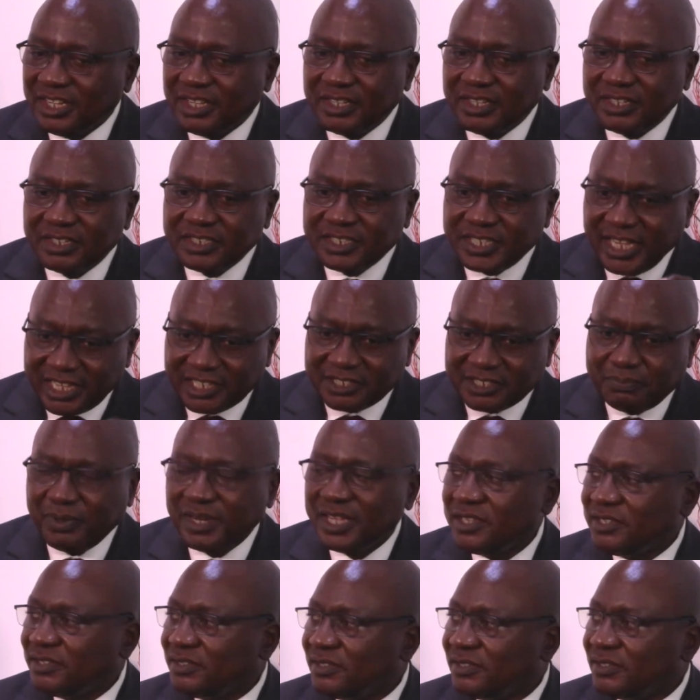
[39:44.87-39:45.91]
takes
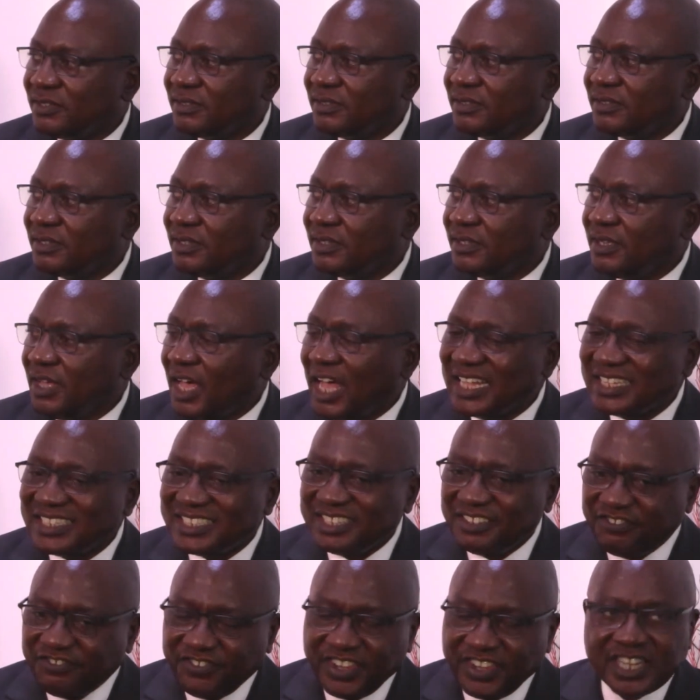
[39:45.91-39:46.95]
place as
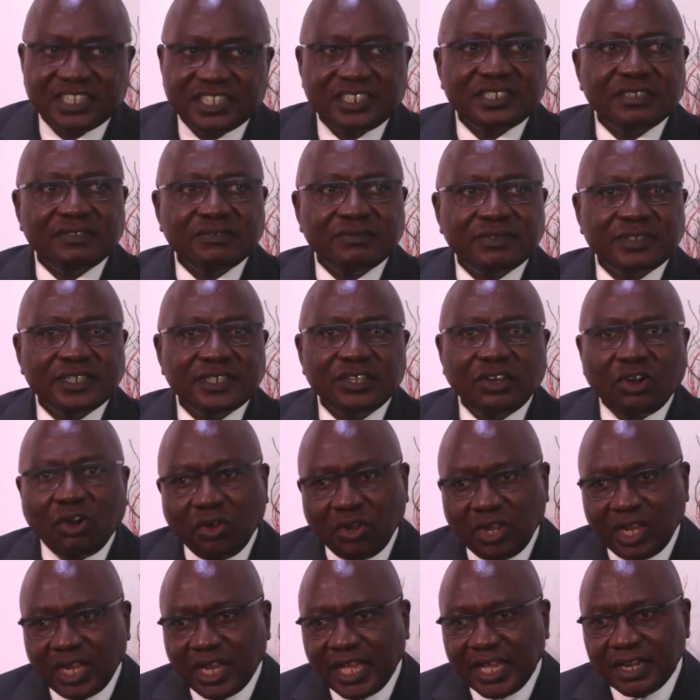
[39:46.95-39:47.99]
effectively
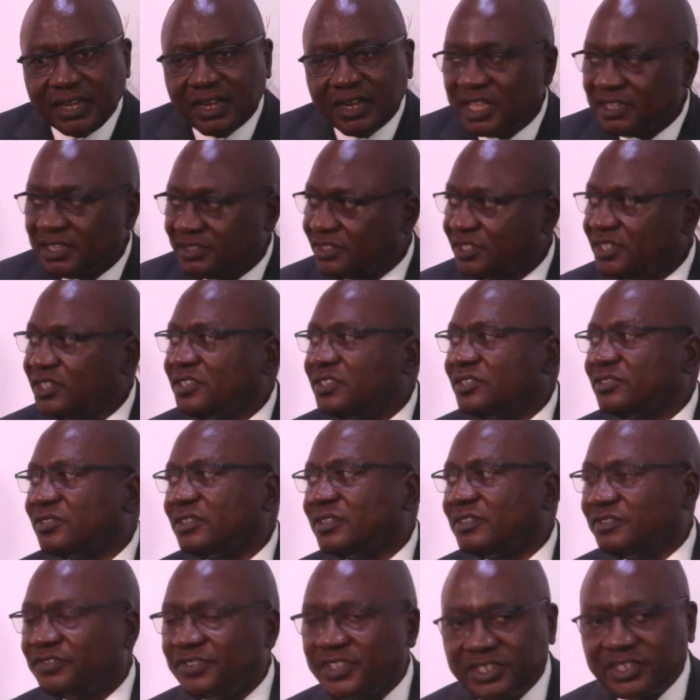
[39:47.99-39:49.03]
online as it is on
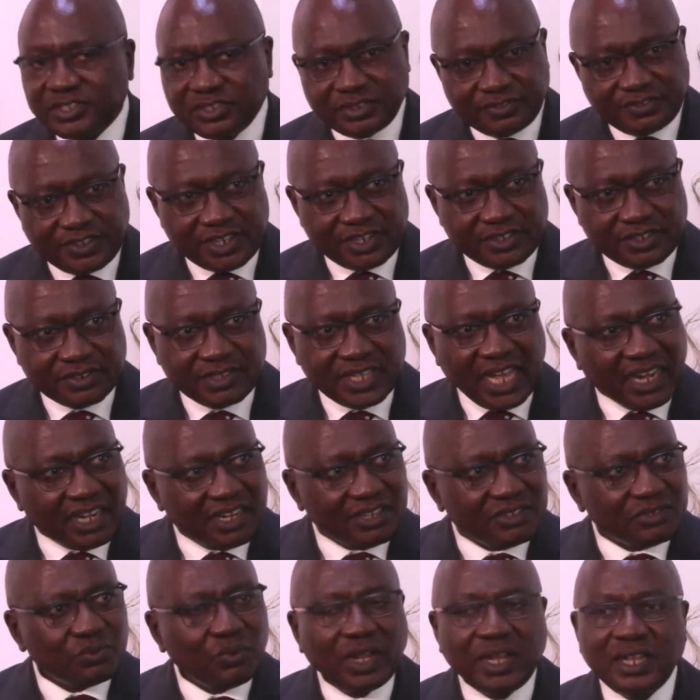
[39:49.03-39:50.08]
face-to-face. That
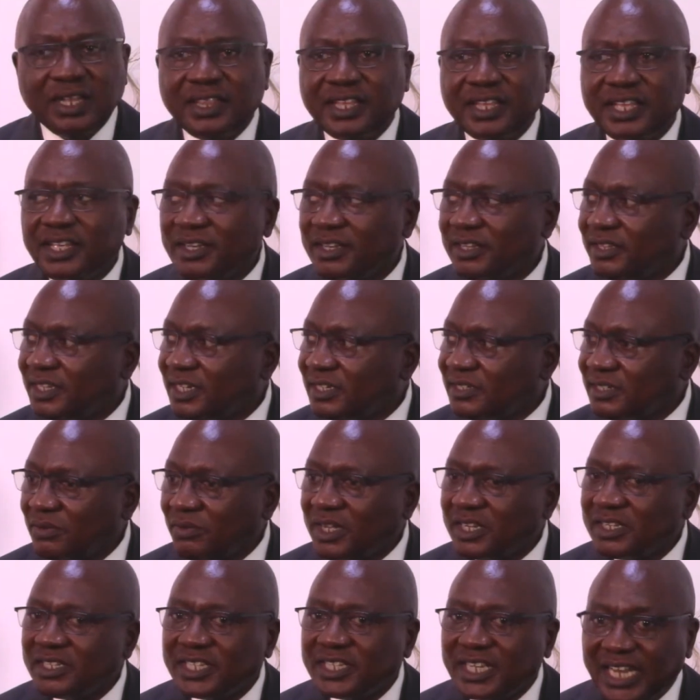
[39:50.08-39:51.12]
is one thing that I
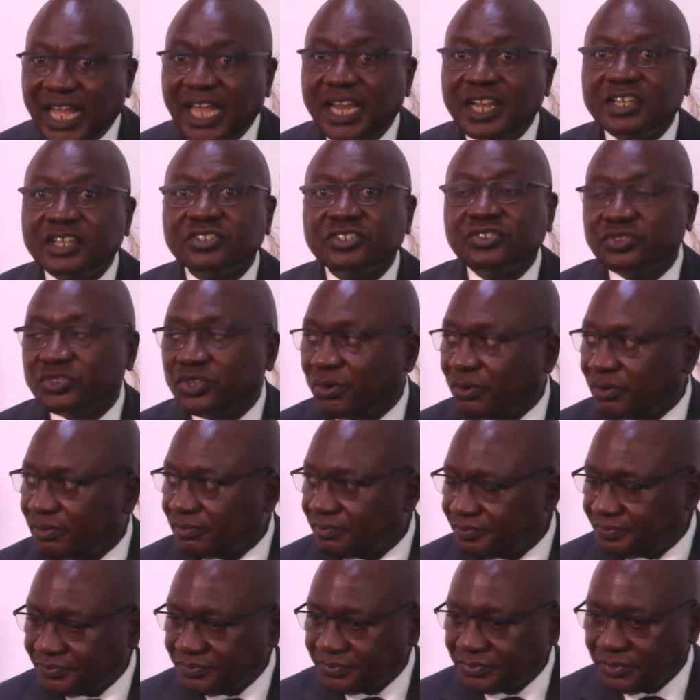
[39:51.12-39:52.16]
want the learners to know.
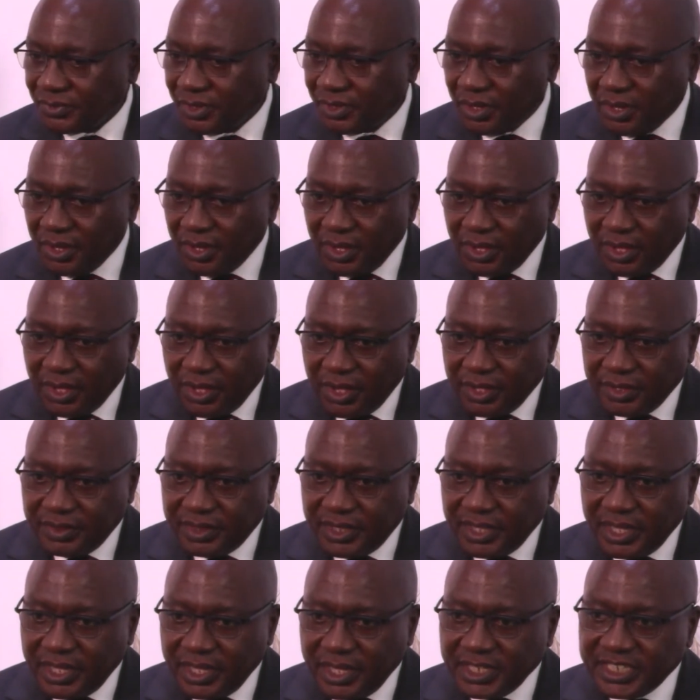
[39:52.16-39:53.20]

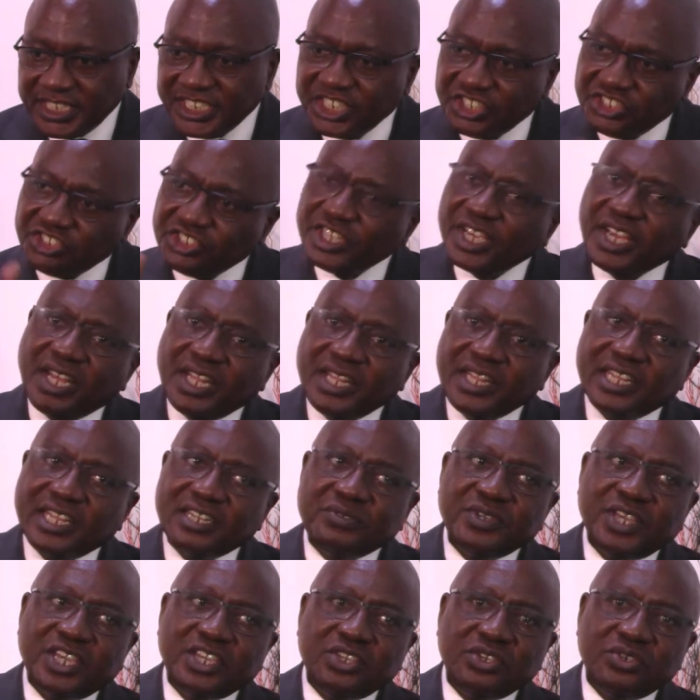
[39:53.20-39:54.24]
The teacher that
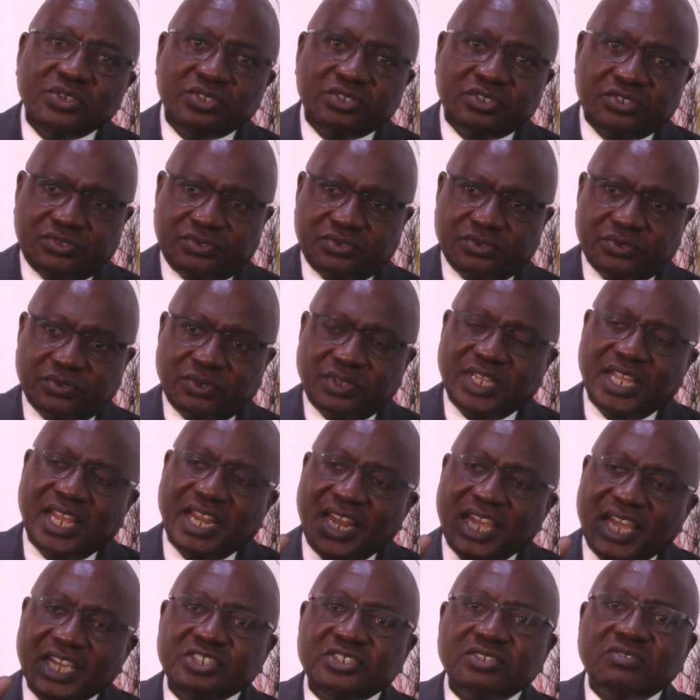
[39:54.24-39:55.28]
we are used to, or the
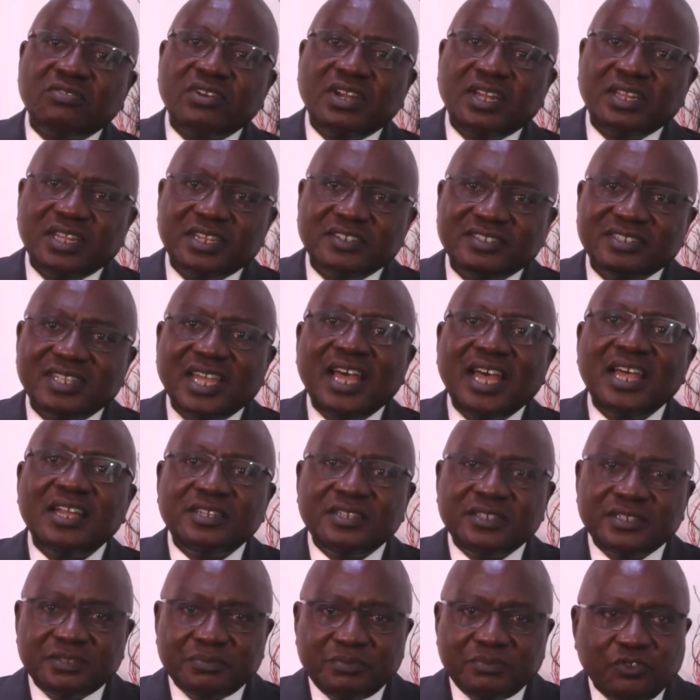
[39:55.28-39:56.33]
lecturer that
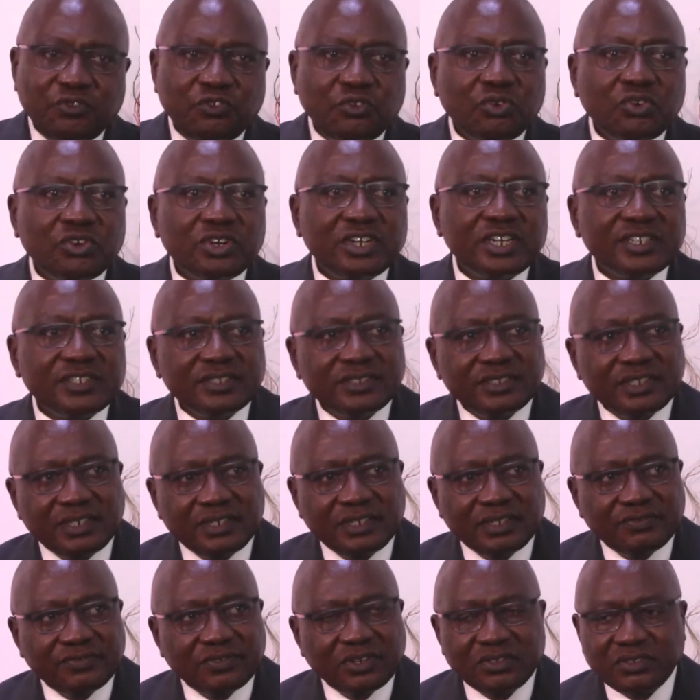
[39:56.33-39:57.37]
stands before us
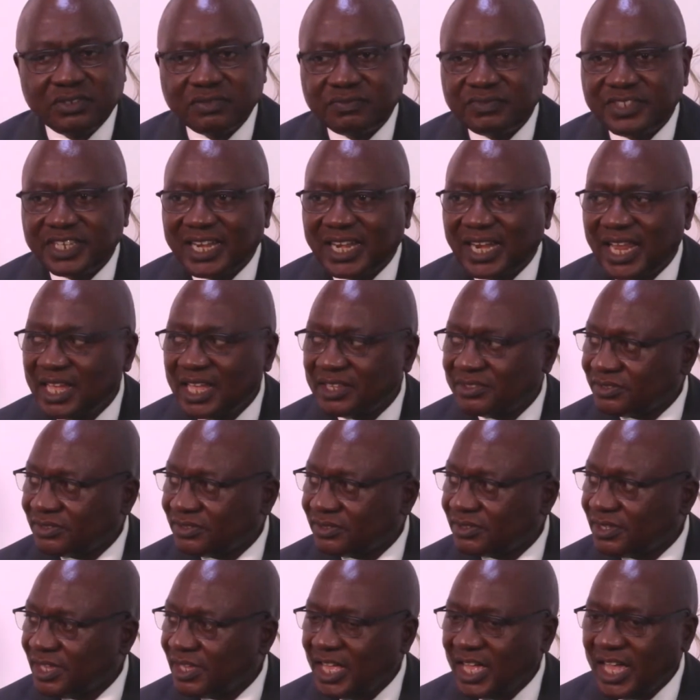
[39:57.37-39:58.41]
in front of the class
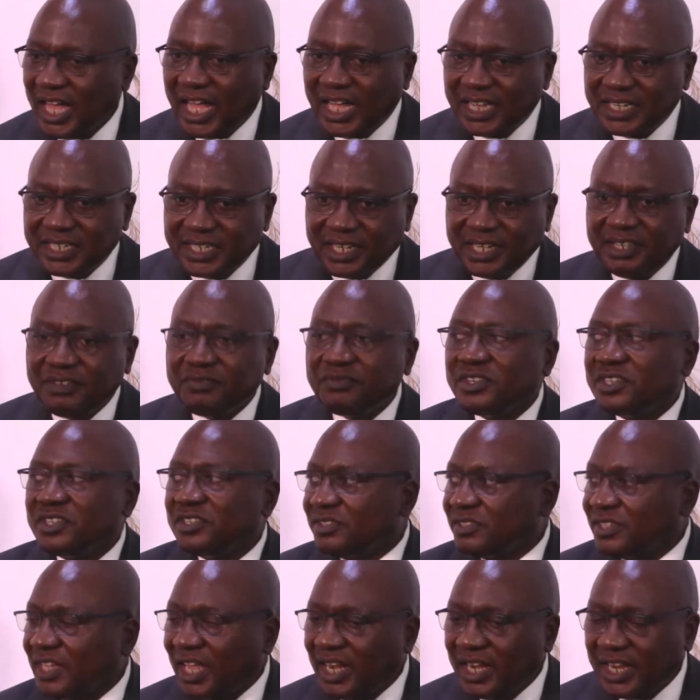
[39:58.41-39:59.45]
and
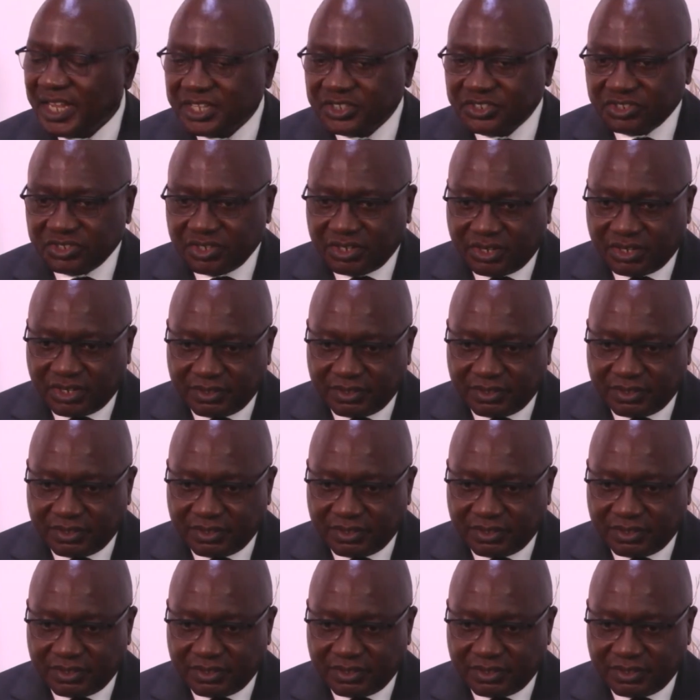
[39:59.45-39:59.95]
delivers a lecture,